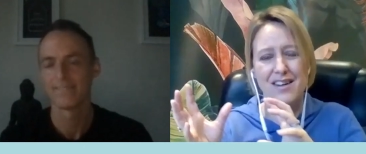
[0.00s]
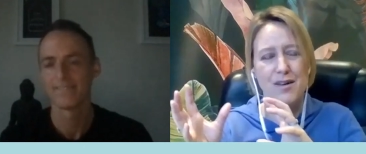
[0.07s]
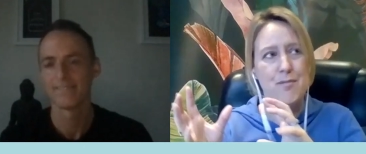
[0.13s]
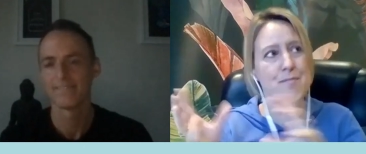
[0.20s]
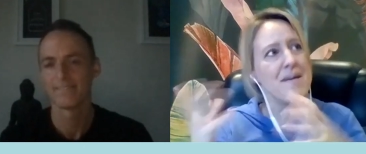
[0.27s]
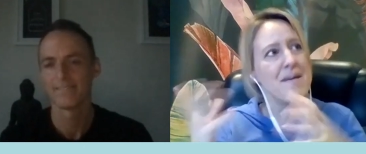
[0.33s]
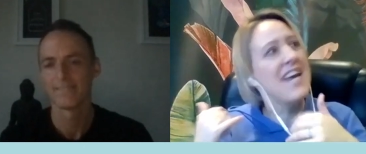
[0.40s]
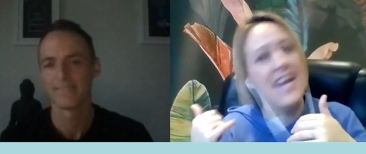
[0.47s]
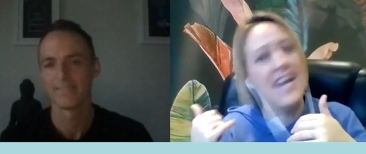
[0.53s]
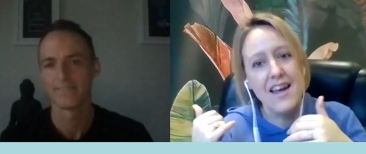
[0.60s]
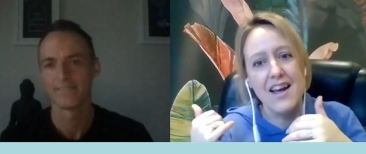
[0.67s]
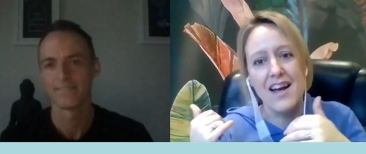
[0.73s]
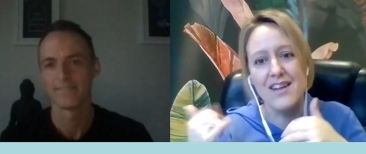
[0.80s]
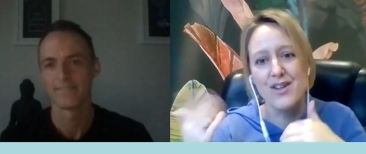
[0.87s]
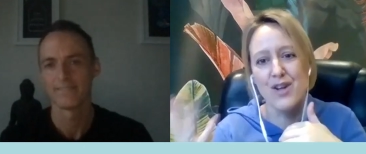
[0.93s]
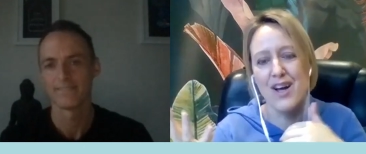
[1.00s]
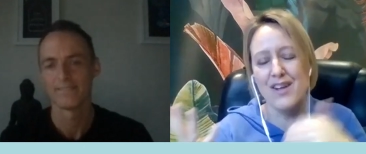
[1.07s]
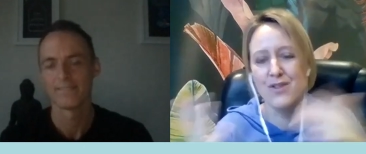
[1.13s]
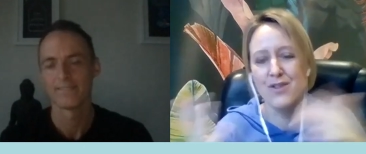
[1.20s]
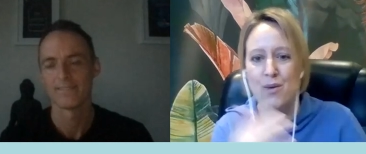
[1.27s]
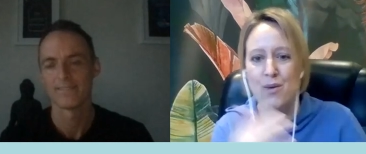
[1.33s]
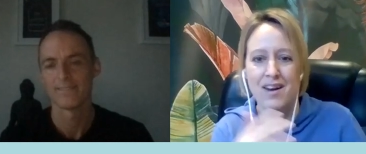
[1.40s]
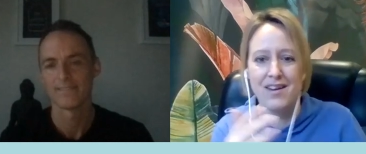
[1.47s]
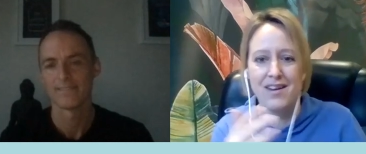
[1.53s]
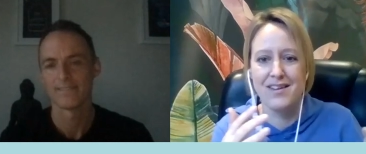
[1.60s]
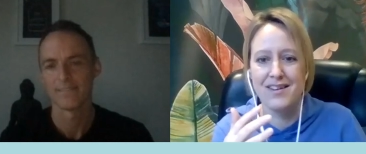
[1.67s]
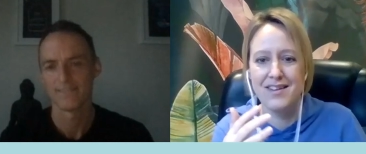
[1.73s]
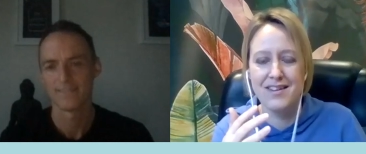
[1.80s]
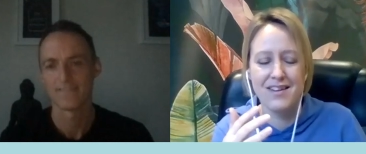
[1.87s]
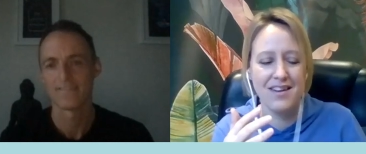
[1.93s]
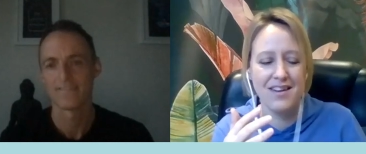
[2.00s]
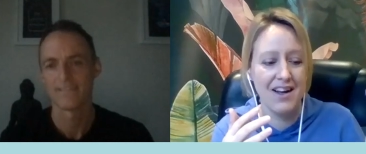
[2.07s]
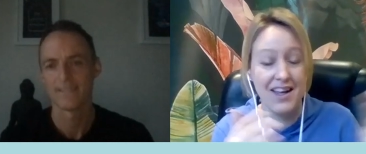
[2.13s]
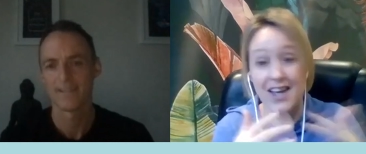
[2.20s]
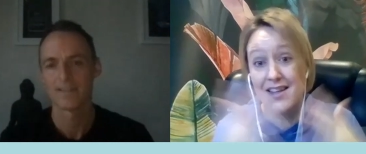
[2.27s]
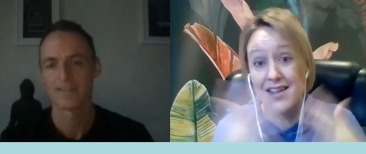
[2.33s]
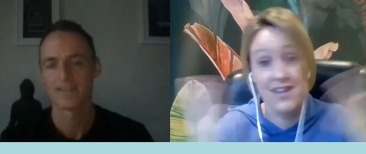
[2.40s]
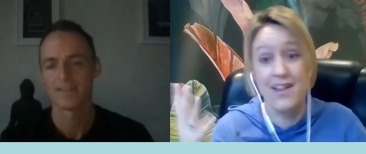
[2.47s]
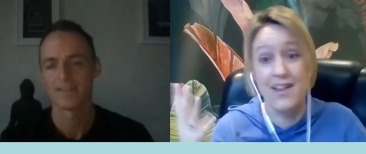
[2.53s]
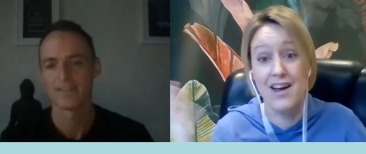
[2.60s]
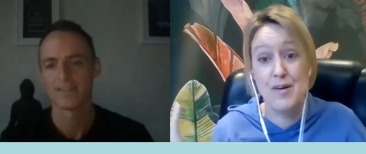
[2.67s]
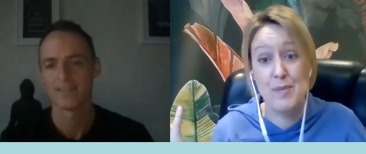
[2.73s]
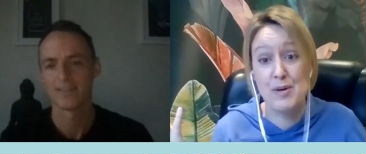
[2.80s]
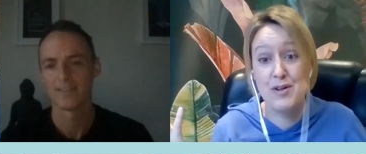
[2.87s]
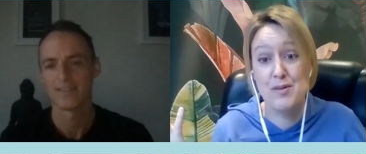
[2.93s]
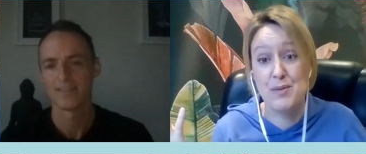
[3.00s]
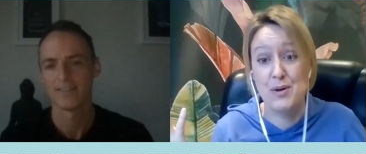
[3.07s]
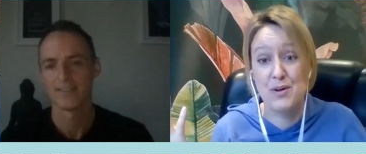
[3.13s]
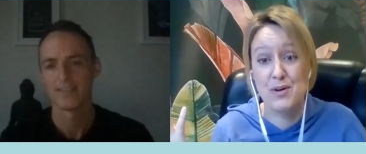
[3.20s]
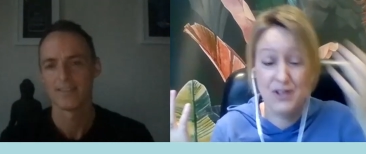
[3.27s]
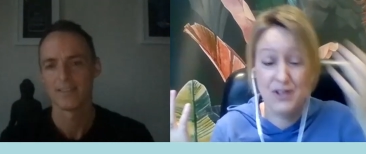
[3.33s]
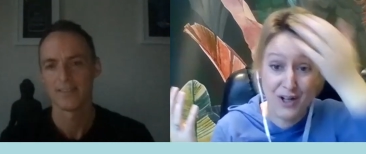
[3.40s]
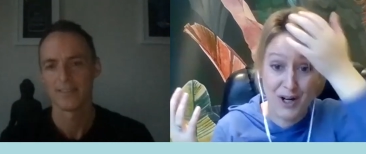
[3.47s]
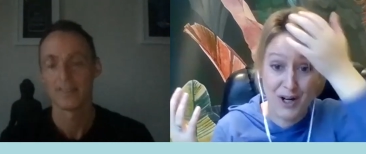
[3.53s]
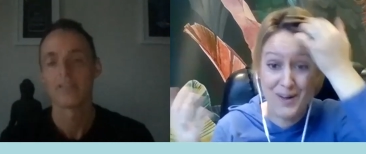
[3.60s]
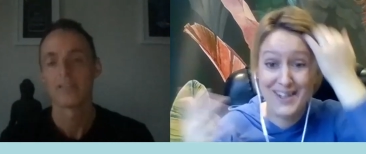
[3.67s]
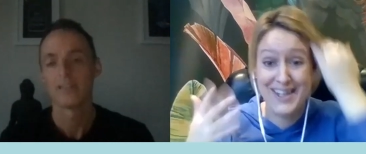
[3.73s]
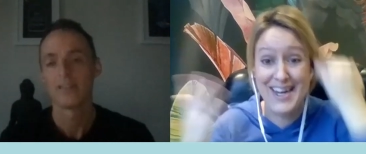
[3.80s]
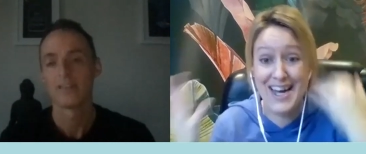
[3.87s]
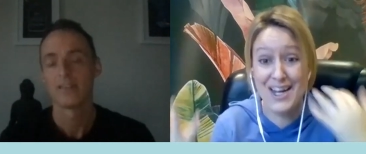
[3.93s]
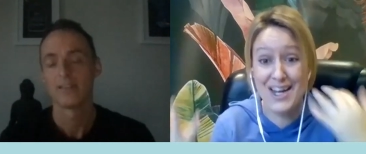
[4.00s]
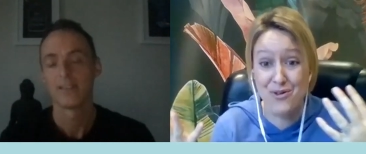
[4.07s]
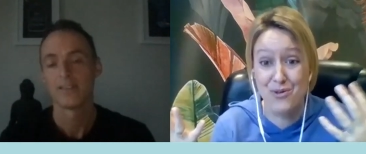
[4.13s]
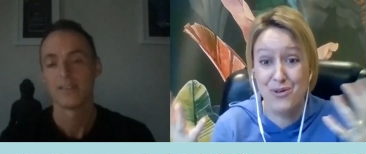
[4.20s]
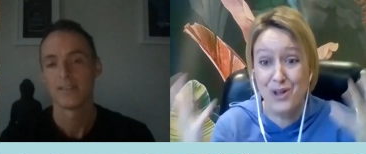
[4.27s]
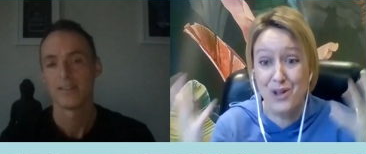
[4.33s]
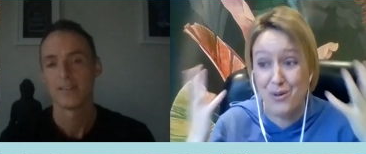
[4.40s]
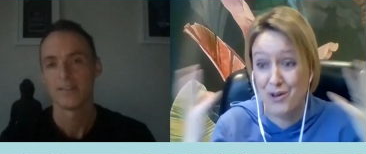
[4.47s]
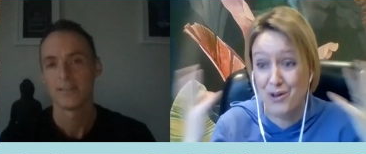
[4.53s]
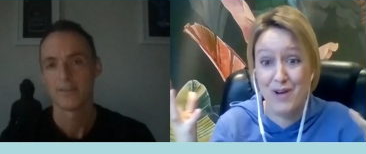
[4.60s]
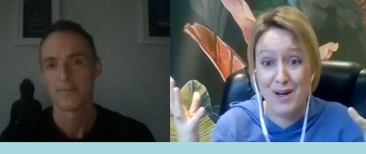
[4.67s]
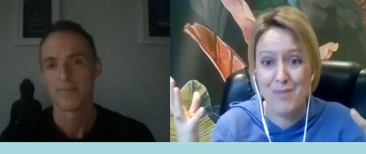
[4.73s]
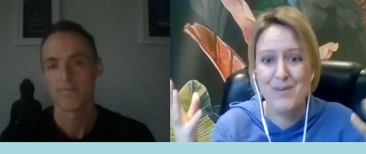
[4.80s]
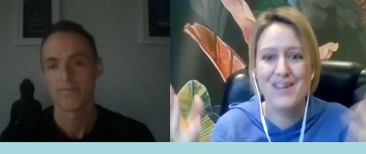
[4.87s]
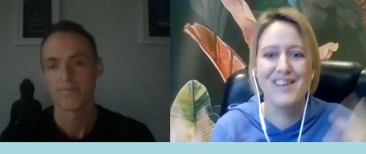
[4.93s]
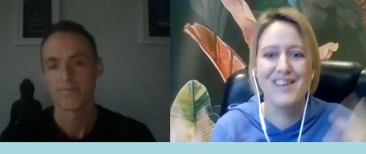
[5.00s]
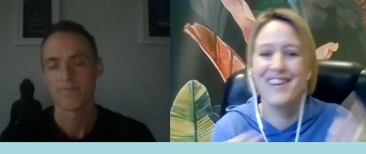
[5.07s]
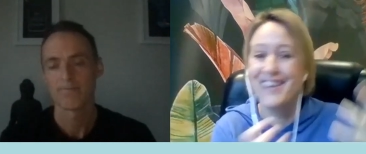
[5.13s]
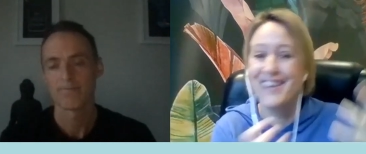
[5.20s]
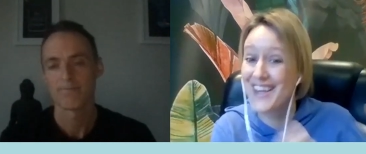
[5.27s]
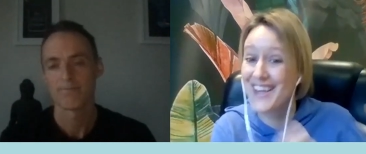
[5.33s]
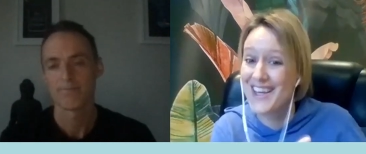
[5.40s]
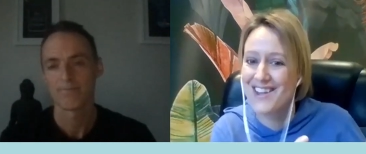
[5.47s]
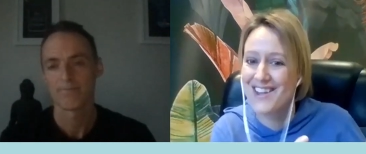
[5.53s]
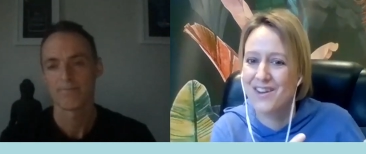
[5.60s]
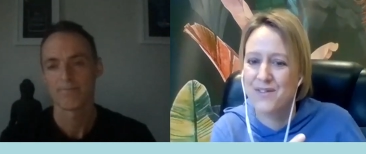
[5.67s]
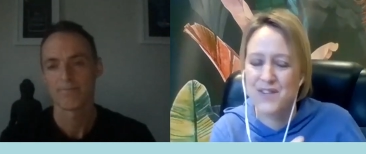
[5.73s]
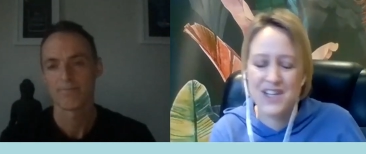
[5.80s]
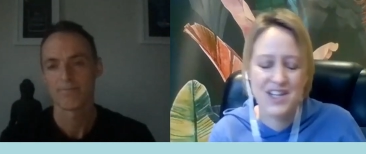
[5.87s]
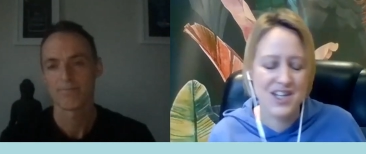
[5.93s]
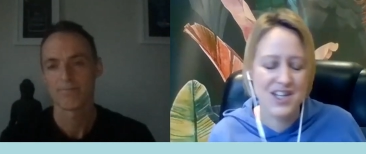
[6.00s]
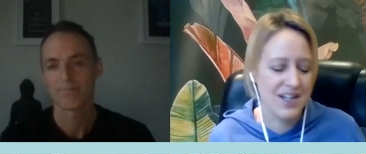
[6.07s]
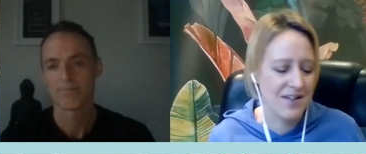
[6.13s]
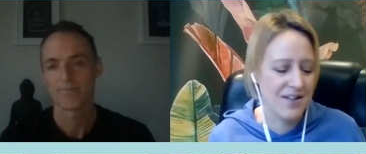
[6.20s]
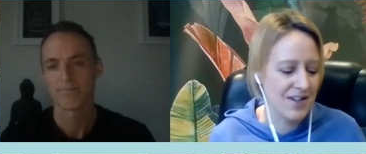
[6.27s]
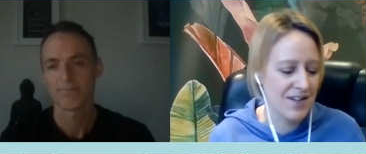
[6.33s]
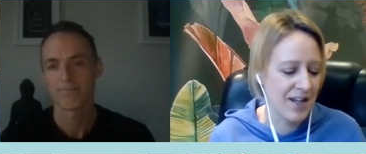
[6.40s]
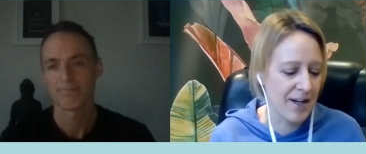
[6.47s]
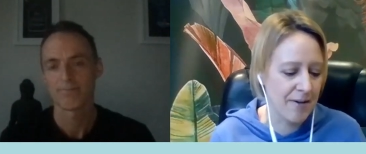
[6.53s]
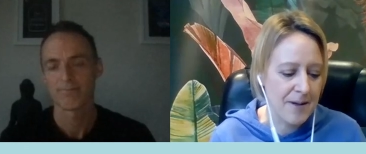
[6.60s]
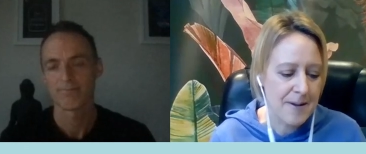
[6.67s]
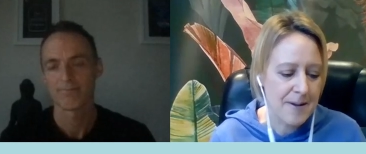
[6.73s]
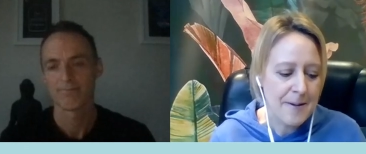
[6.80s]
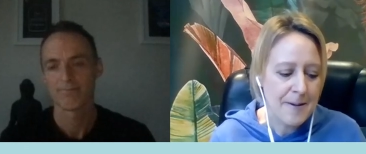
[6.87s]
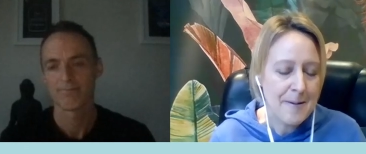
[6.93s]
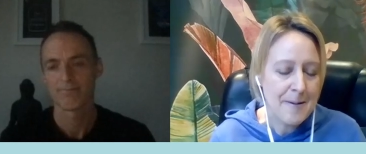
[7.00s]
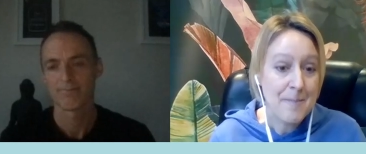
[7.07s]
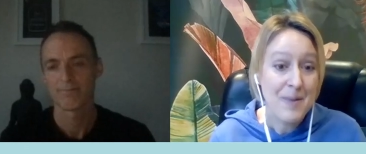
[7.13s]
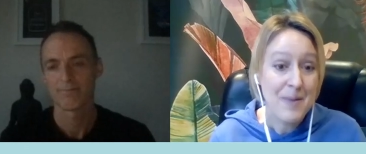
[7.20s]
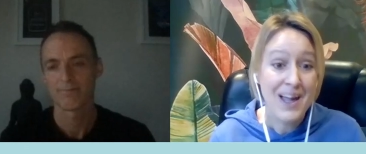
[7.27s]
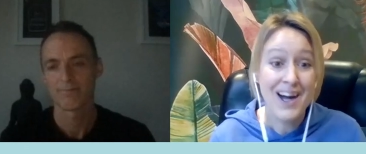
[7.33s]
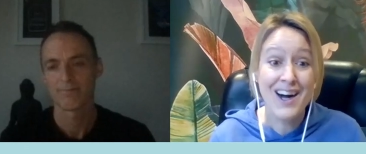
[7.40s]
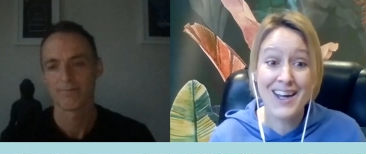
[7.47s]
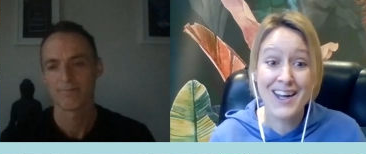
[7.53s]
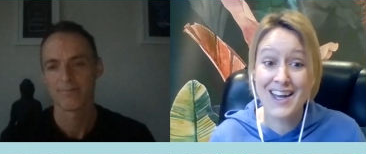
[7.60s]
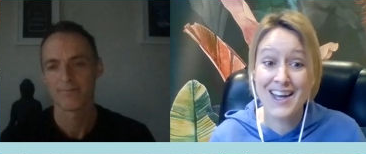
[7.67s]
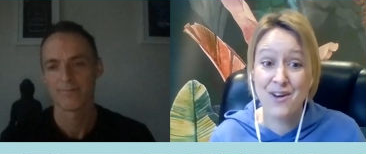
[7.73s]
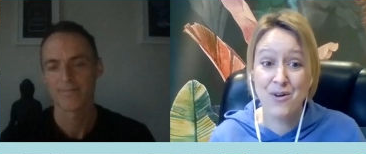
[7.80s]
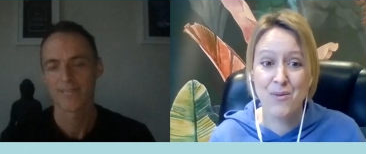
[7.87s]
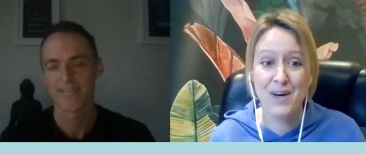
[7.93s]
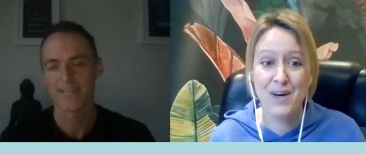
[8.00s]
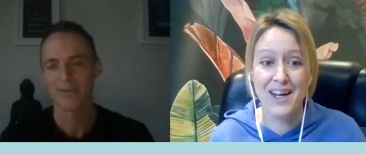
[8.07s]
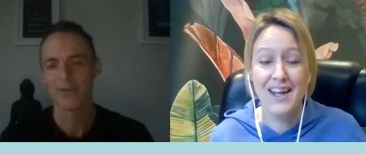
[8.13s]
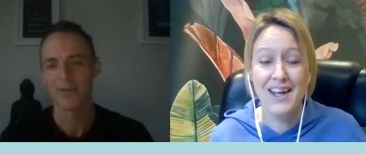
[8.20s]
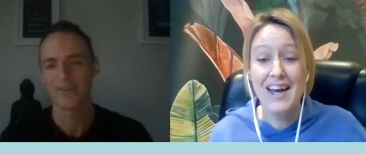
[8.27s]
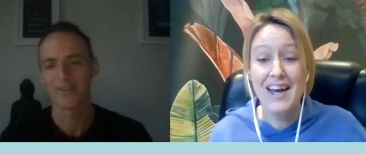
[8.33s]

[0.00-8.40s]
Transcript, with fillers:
Speaker 1: me as as well as I guess like the Harry Potter books you know as an adult you were gripped and the kids loved it too so I cannot yeah. wait